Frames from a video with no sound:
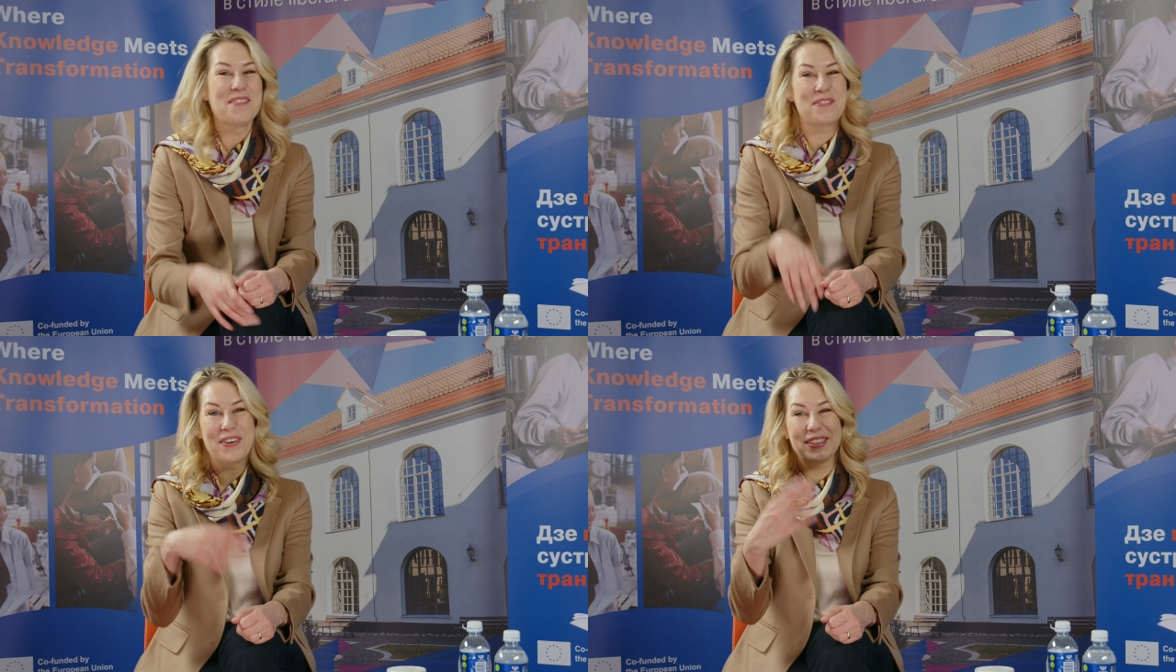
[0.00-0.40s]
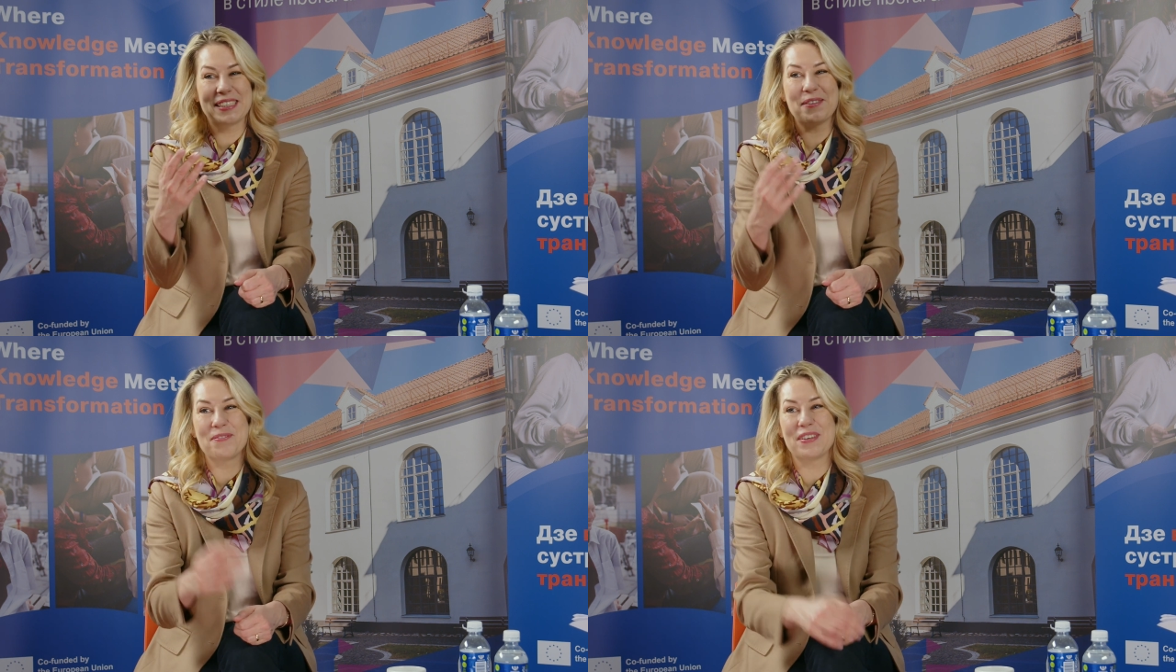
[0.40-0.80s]
For
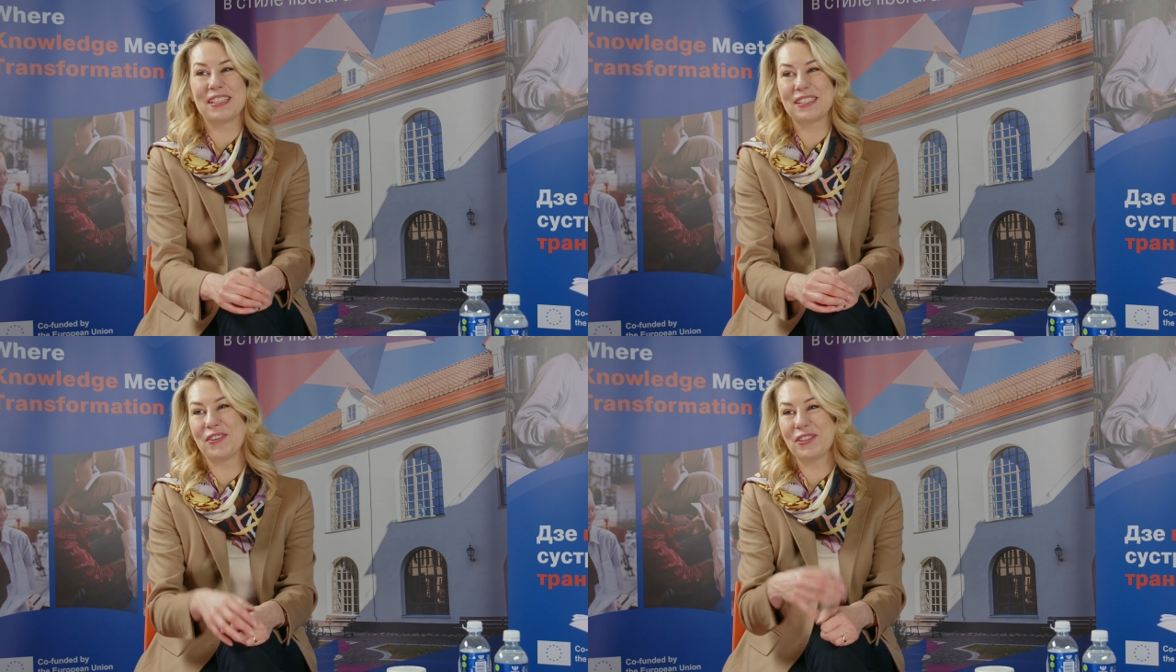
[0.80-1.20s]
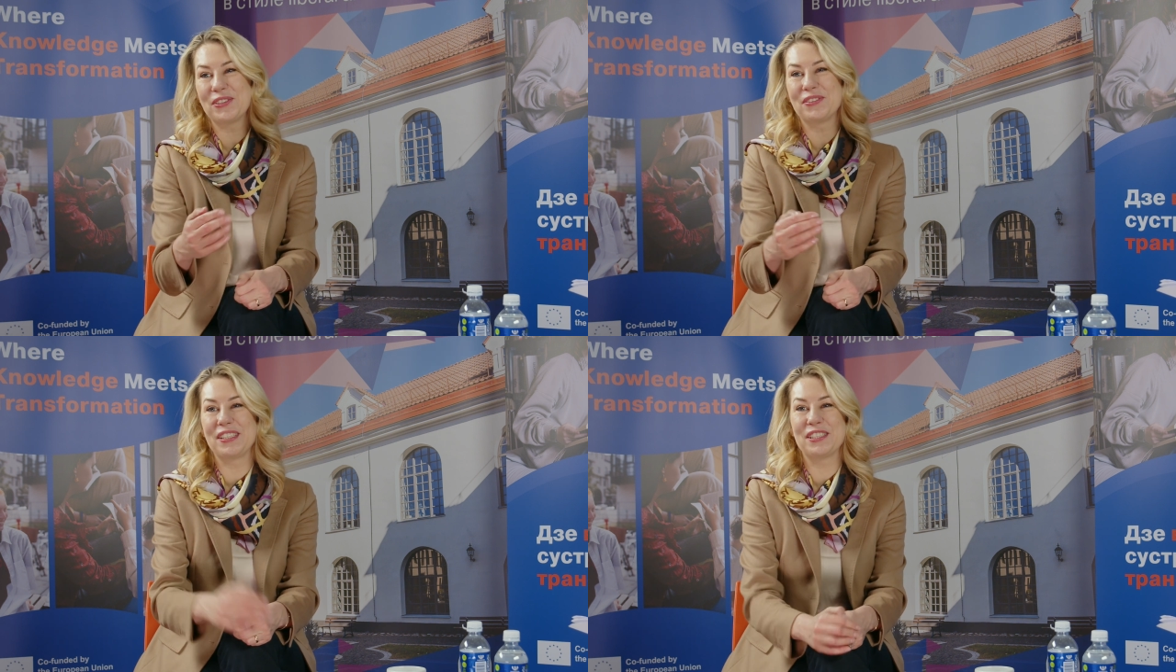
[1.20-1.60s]
some things you
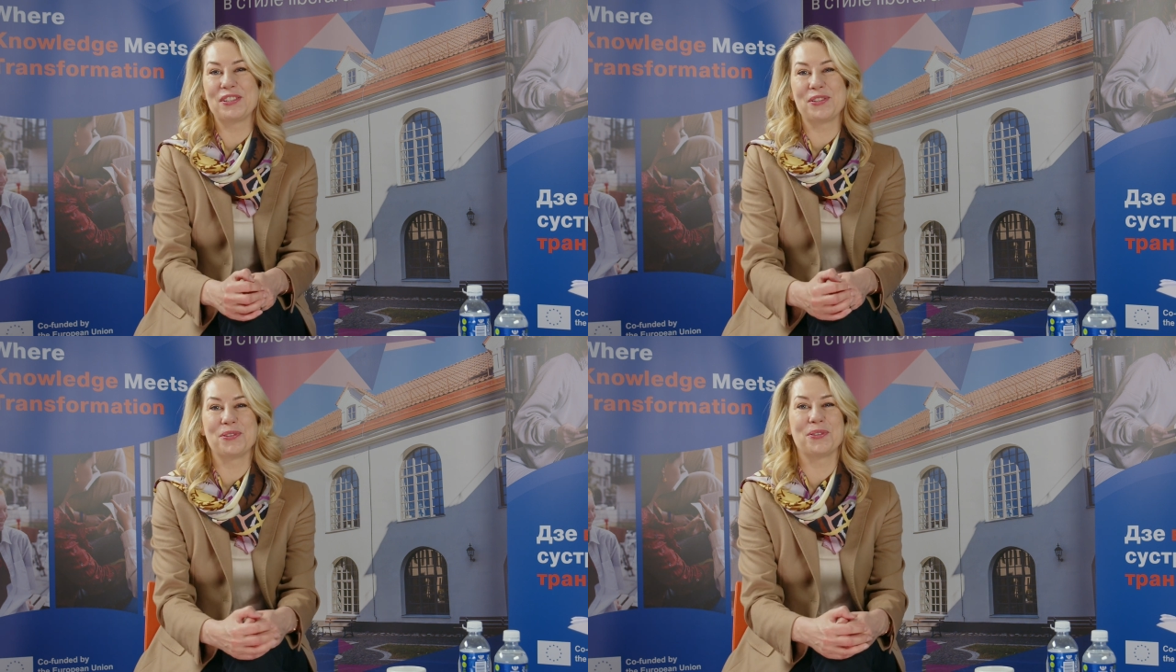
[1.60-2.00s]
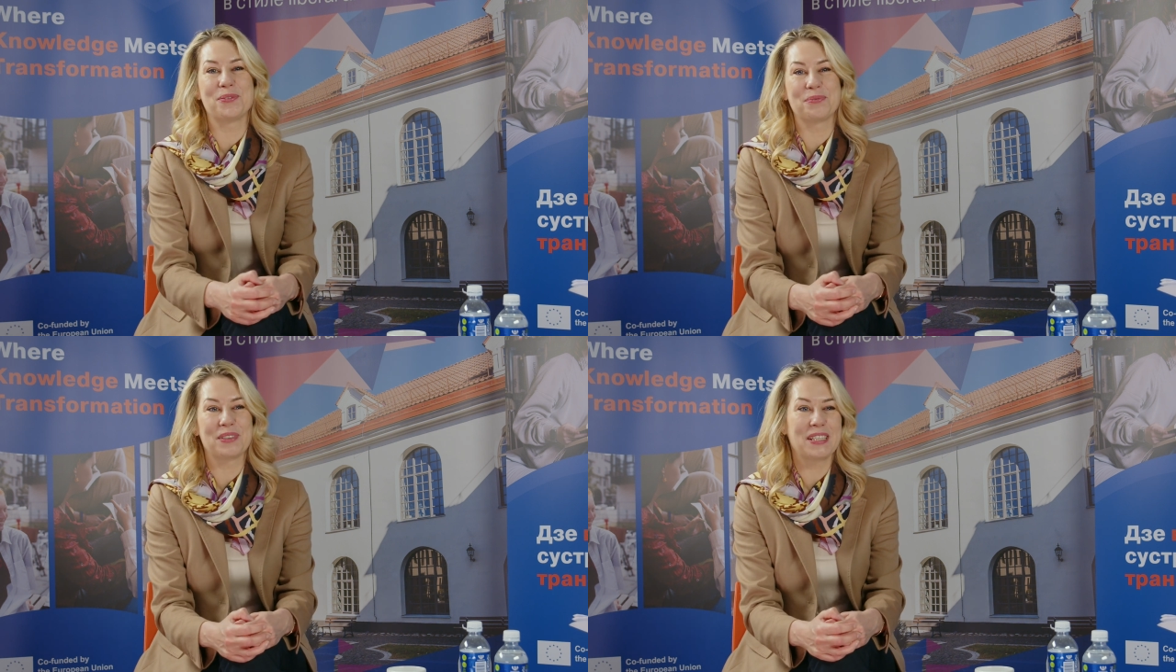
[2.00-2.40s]
also need
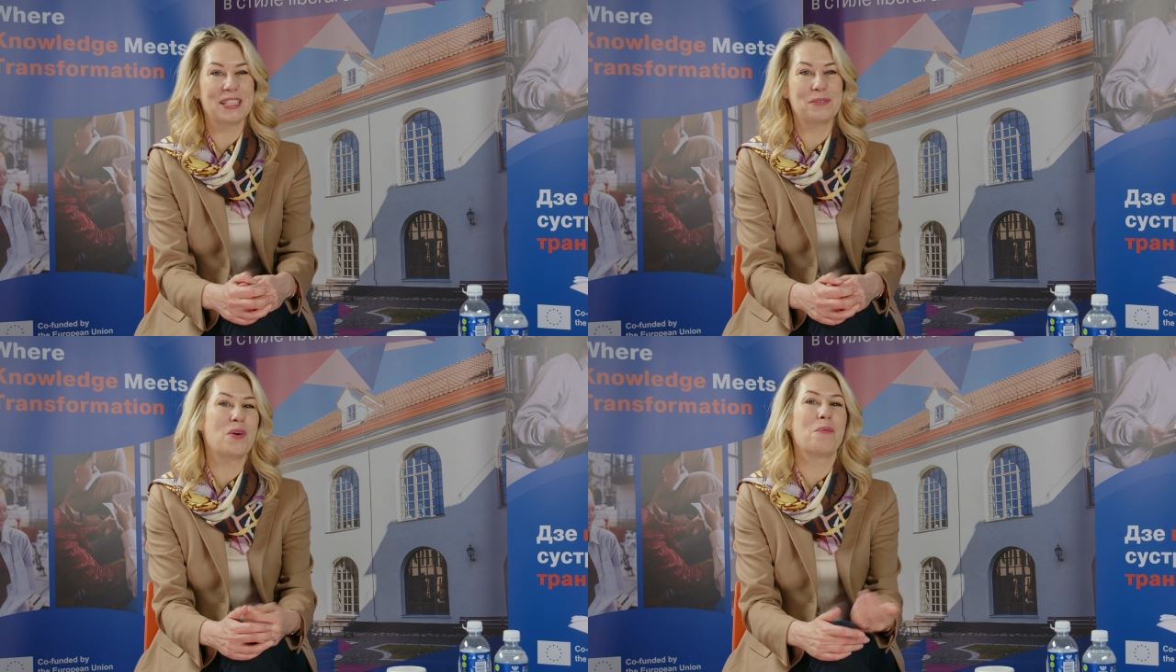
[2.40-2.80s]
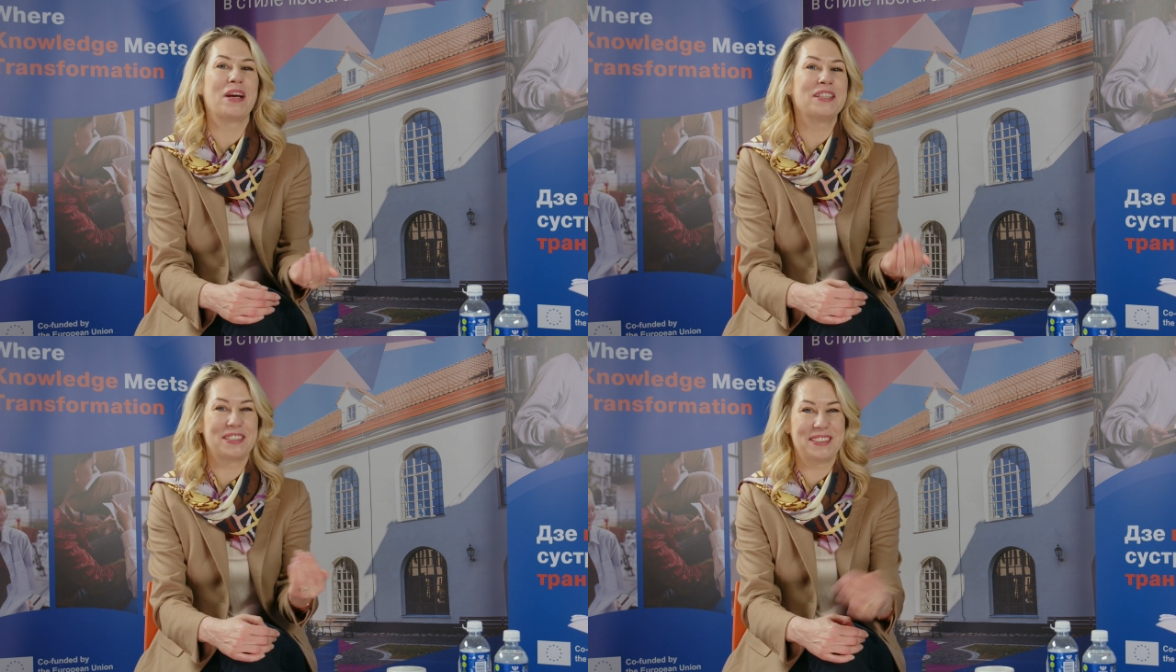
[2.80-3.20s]
to get more
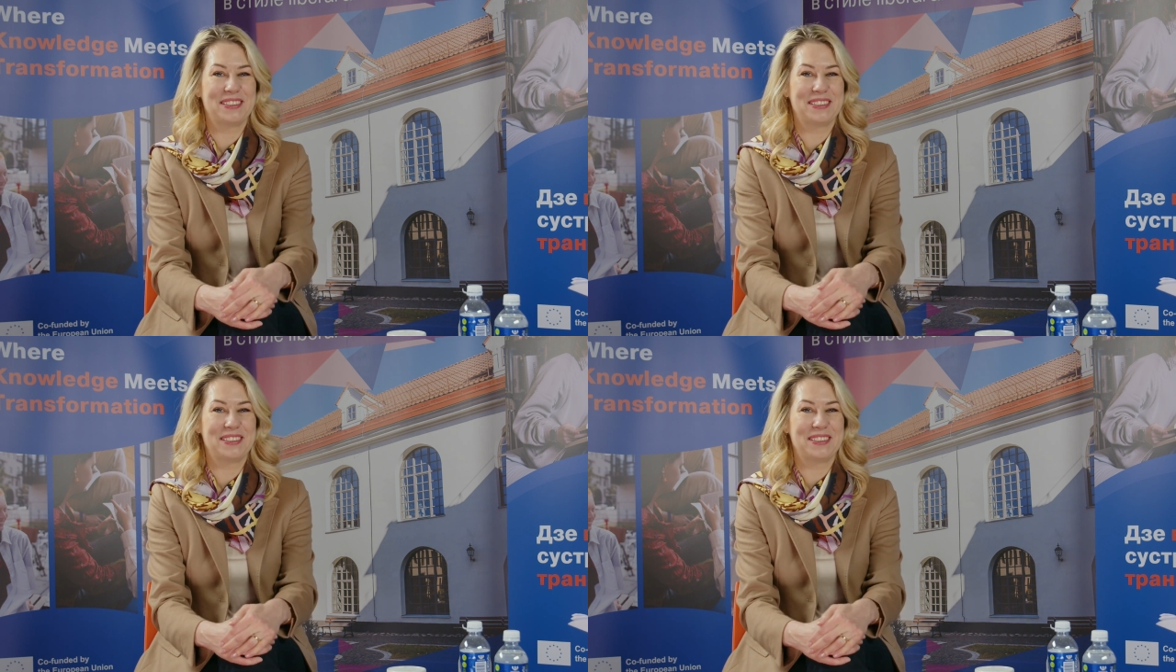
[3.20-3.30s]
mature,